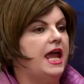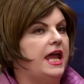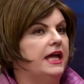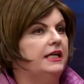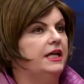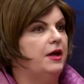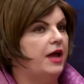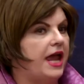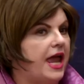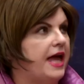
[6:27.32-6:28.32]
and
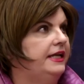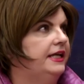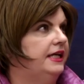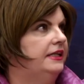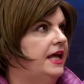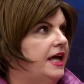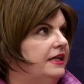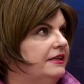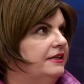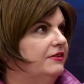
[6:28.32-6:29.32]
adding in that
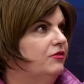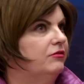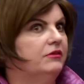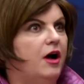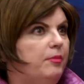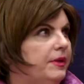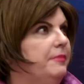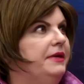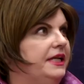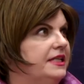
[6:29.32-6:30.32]
couple of
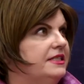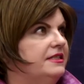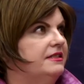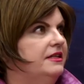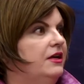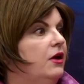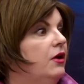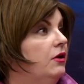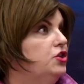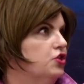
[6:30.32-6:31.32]
minutes
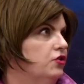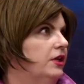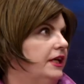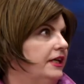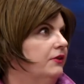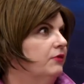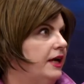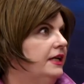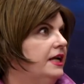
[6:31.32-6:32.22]
journaling, right?